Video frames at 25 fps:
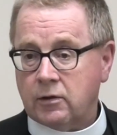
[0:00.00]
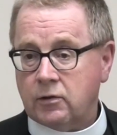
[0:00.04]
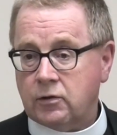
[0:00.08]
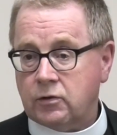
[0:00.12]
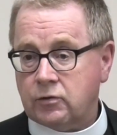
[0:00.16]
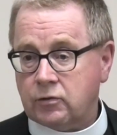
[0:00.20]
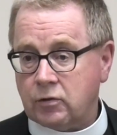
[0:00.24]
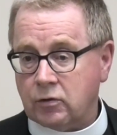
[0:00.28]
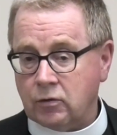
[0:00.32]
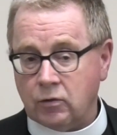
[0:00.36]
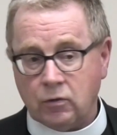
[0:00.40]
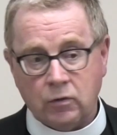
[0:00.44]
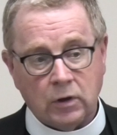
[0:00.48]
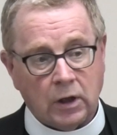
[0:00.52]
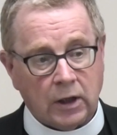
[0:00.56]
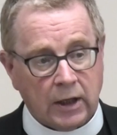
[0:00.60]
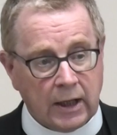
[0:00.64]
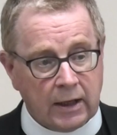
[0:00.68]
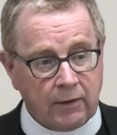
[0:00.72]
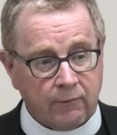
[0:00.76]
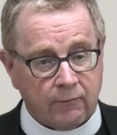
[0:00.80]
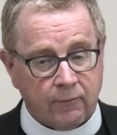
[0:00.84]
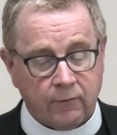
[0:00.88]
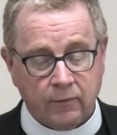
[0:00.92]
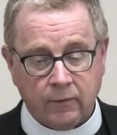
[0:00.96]
to
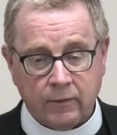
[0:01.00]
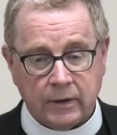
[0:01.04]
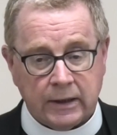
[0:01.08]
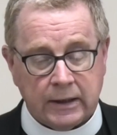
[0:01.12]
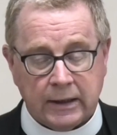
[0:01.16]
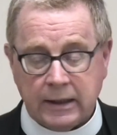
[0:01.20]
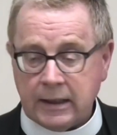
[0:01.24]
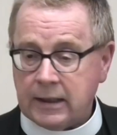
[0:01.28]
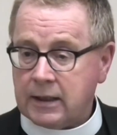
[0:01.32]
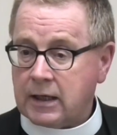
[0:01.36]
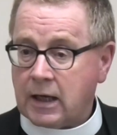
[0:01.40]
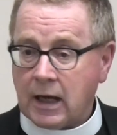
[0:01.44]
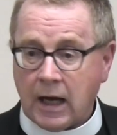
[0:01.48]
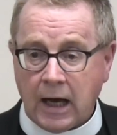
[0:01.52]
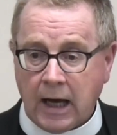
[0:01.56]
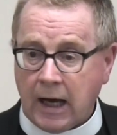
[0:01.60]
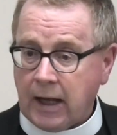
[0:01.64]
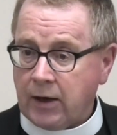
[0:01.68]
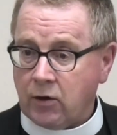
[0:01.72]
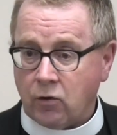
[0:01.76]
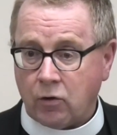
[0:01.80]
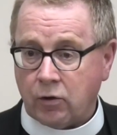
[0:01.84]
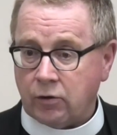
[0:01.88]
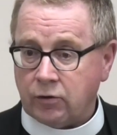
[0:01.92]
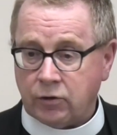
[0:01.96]
live. He
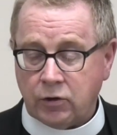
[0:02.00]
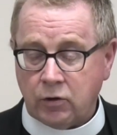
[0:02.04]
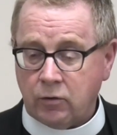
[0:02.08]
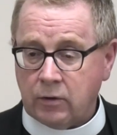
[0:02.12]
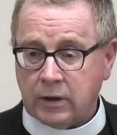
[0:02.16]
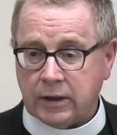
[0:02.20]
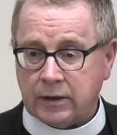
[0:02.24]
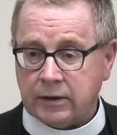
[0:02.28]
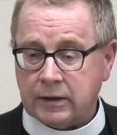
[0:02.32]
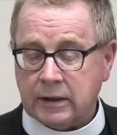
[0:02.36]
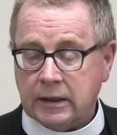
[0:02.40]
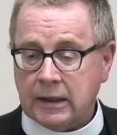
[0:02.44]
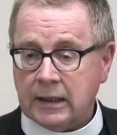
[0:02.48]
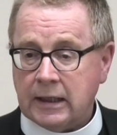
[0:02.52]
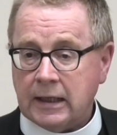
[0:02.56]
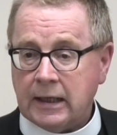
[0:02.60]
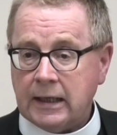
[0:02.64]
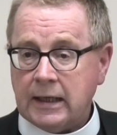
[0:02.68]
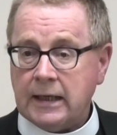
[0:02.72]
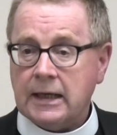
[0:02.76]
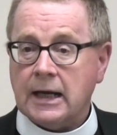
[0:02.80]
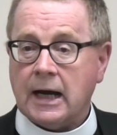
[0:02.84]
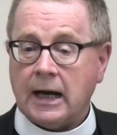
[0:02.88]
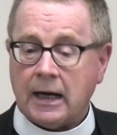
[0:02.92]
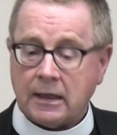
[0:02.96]
cannot do it.
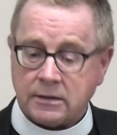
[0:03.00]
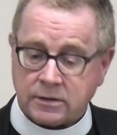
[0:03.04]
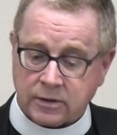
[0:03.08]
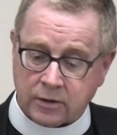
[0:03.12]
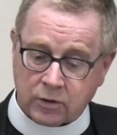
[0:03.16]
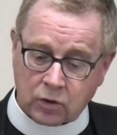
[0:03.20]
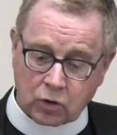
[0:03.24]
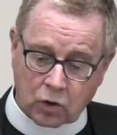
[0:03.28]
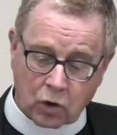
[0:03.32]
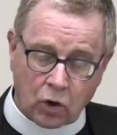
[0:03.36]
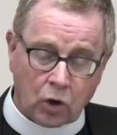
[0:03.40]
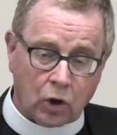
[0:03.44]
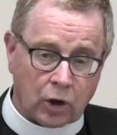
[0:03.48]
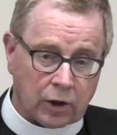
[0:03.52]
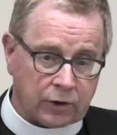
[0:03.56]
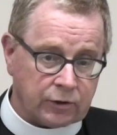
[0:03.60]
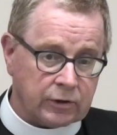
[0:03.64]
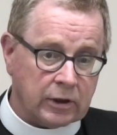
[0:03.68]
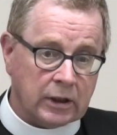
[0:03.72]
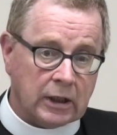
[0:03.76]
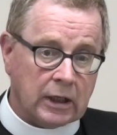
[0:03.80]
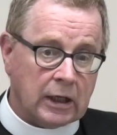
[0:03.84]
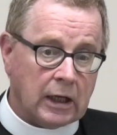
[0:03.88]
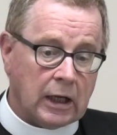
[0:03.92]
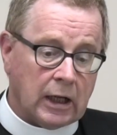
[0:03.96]
He hasn't
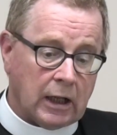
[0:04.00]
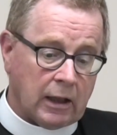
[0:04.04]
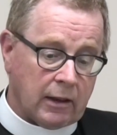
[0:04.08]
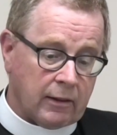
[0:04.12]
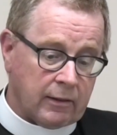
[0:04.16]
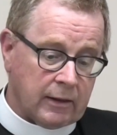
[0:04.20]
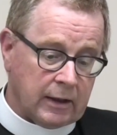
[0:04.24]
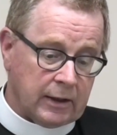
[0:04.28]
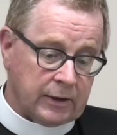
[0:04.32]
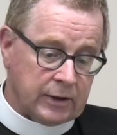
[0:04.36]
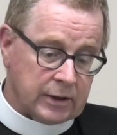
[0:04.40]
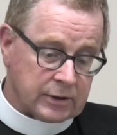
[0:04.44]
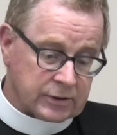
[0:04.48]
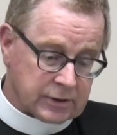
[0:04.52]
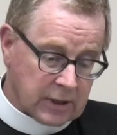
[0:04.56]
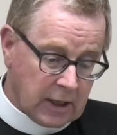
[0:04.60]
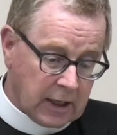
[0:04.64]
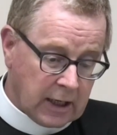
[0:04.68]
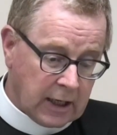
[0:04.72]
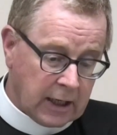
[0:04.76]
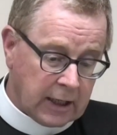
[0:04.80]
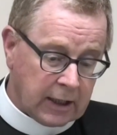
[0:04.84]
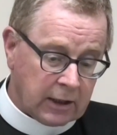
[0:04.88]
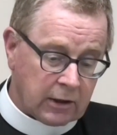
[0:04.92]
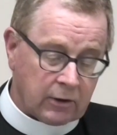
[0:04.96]
got the
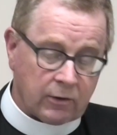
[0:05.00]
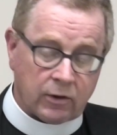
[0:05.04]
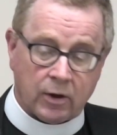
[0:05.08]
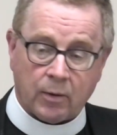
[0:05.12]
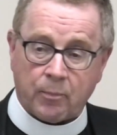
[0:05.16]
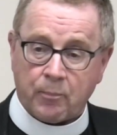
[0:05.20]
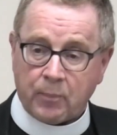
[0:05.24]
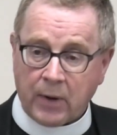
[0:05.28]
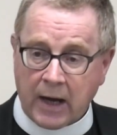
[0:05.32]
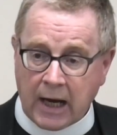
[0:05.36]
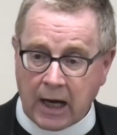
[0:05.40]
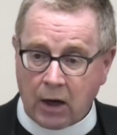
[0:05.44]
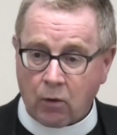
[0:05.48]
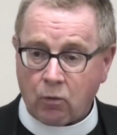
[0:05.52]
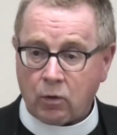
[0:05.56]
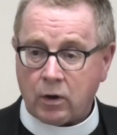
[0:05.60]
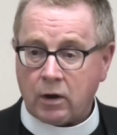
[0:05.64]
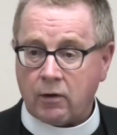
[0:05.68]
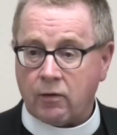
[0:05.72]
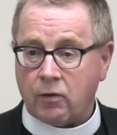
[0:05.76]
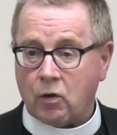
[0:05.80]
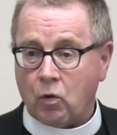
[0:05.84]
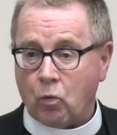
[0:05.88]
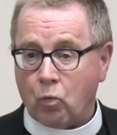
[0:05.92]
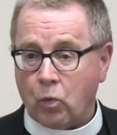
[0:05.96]
desire, the power,
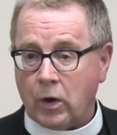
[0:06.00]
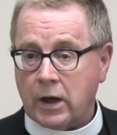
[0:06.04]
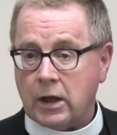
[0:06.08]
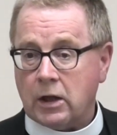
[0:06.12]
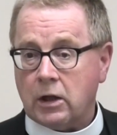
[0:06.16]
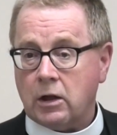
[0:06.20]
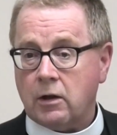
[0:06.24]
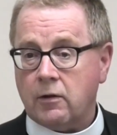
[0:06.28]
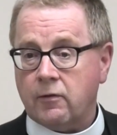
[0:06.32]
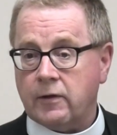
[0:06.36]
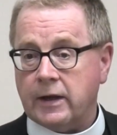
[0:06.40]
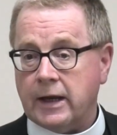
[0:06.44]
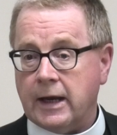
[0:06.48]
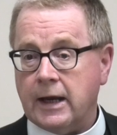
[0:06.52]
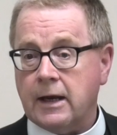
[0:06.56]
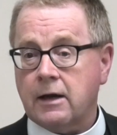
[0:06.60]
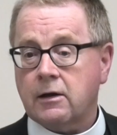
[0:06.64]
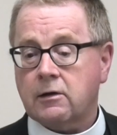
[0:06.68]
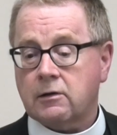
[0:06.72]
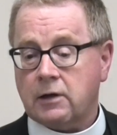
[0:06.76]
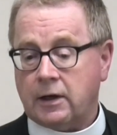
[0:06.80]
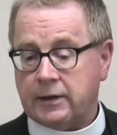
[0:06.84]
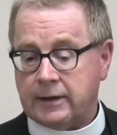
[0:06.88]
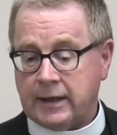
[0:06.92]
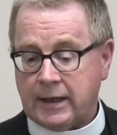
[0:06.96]
the will, the
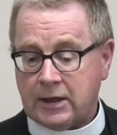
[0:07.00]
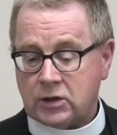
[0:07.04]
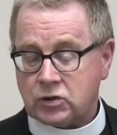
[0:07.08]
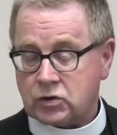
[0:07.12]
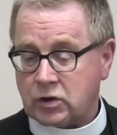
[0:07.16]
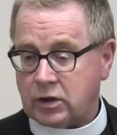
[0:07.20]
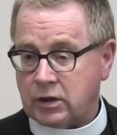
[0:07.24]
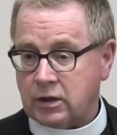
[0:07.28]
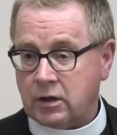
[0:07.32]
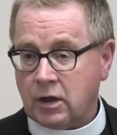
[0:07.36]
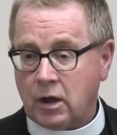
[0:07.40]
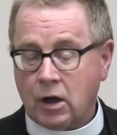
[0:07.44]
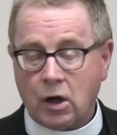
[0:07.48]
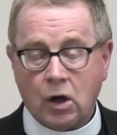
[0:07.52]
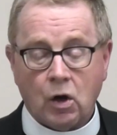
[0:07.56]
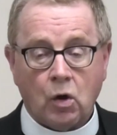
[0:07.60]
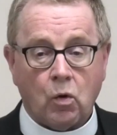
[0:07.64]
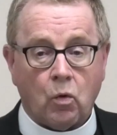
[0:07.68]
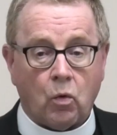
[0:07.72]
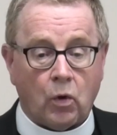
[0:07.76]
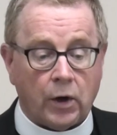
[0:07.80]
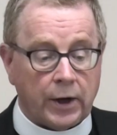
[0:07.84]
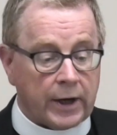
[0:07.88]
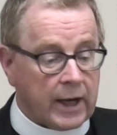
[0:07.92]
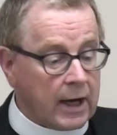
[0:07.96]
inclination,
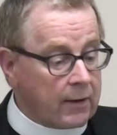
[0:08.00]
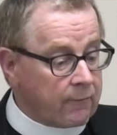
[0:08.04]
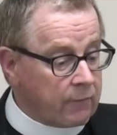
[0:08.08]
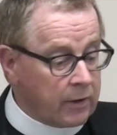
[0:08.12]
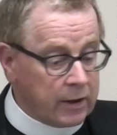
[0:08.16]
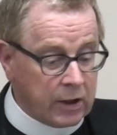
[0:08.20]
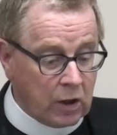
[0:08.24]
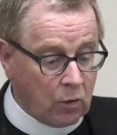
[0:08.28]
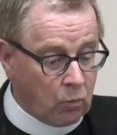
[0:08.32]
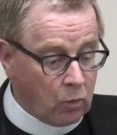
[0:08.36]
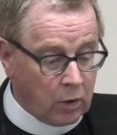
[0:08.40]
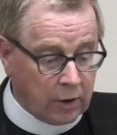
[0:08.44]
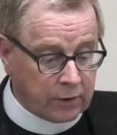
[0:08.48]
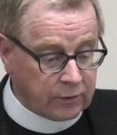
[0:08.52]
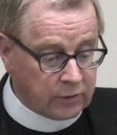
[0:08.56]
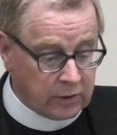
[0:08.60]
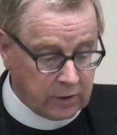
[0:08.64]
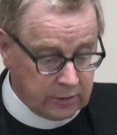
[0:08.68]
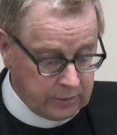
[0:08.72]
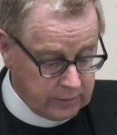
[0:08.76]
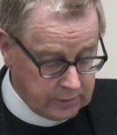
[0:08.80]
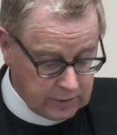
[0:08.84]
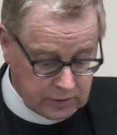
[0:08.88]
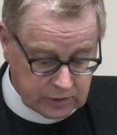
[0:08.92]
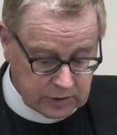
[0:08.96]
whatever you
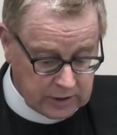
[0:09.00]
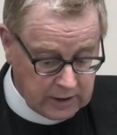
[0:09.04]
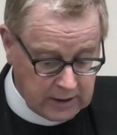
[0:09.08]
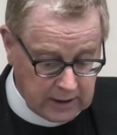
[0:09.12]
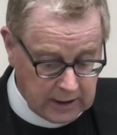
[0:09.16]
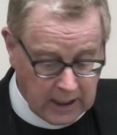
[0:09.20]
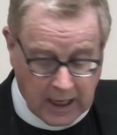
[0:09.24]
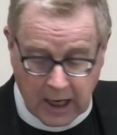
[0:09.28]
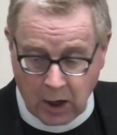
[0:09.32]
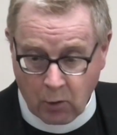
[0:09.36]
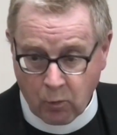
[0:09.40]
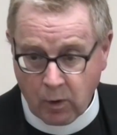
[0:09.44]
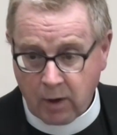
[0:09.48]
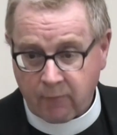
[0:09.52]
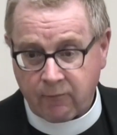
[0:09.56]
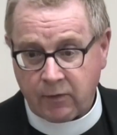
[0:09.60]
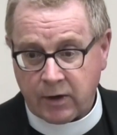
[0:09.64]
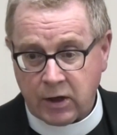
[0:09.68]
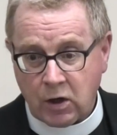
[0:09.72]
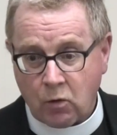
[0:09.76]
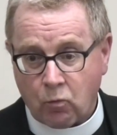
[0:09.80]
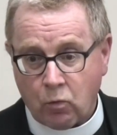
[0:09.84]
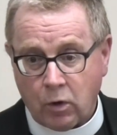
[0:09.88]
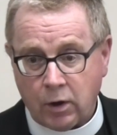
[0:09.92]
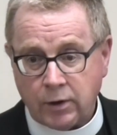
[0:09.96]
want to see, however
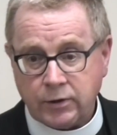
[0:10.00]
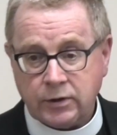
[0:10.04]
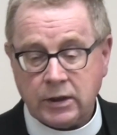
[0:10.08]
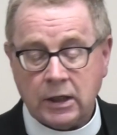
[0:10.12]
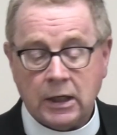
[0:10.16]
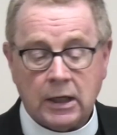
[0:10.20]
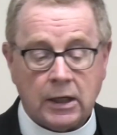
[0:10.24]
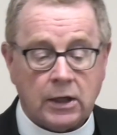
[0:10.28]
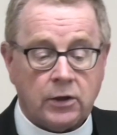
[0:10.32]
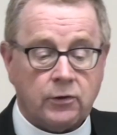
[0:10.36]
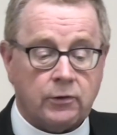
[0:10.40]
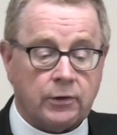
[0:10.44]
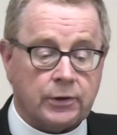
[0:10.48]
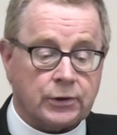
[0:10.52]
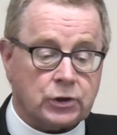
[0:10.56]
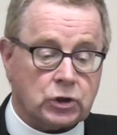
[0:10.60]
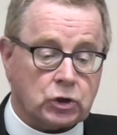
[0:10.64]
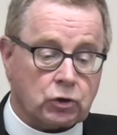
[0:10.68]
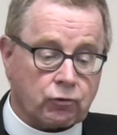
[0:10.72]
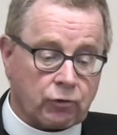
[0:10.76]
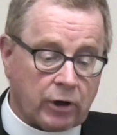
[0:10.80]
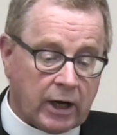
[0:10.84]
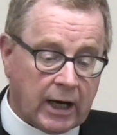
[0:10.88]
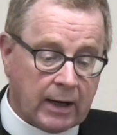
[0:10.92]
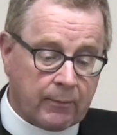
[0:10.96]
you want to
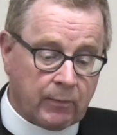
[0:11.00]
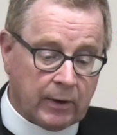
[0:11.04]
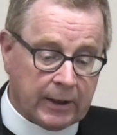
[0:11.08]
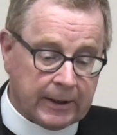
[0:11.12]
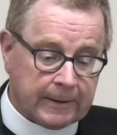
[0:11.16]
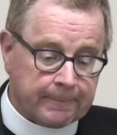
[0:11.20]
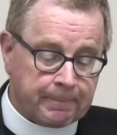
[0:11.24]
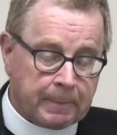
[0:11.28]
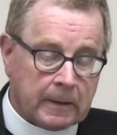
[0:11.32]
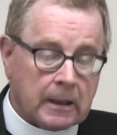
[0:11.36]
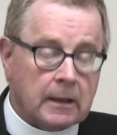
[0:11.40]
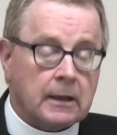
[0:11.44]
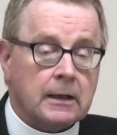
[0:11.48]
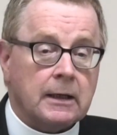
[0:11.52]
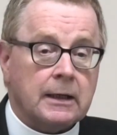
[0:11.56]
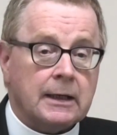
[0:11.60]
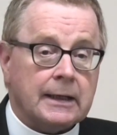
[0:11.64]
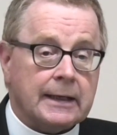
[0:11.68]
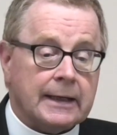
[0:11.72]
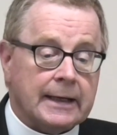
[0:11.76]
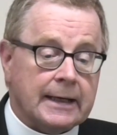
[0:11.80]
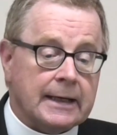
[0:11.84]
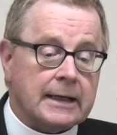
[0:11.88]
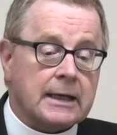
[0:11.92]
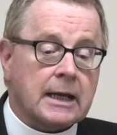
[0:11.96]
describe it,
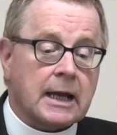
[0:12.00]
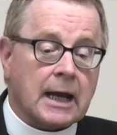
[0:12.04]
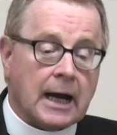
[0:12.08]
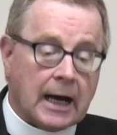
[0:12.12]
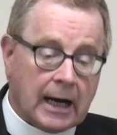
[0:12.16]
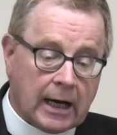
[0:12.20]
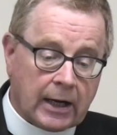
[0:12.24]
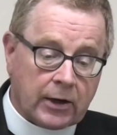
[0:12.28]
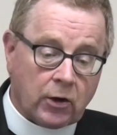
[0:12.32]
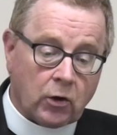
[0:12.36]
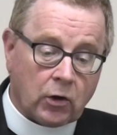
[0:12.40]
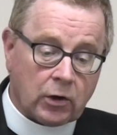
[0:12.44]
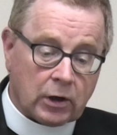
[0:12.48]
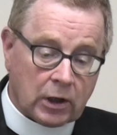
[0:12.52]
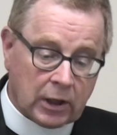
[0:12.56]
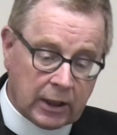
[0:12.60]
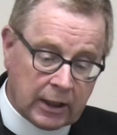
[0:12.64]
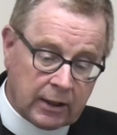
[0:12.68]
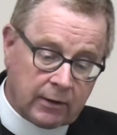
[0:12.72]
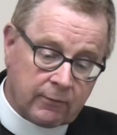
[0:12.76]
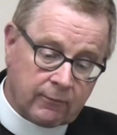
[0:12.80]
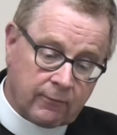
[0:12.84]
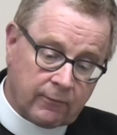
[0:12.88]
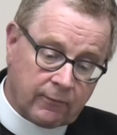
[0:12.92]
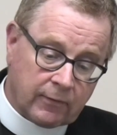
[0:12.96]
he cannot
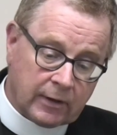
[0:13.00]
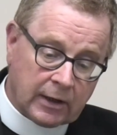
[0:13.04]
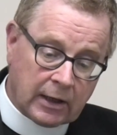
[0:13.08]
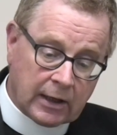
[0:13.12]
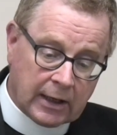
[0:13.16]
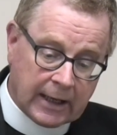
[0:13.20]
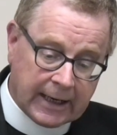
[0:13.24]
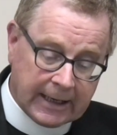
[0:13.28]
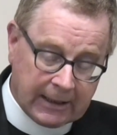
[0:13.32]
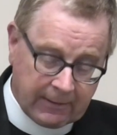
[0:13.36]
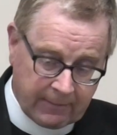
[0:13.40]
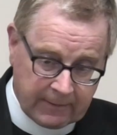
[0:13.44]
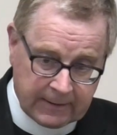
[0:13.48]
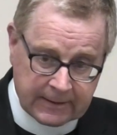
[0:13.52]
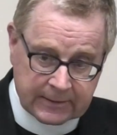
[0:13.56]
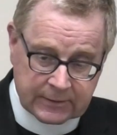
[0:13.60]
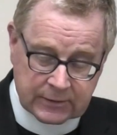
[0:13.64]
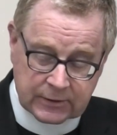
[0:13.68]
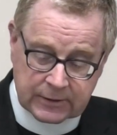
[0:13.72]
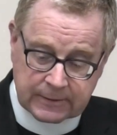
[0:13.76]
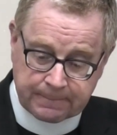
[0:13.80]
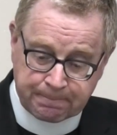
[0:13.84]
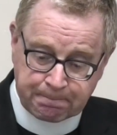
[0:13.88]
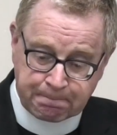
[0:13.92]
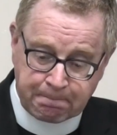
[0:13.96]
live like
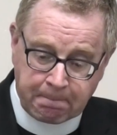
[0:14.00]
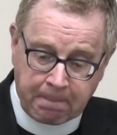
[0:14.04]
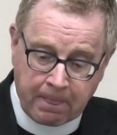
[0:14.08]
this.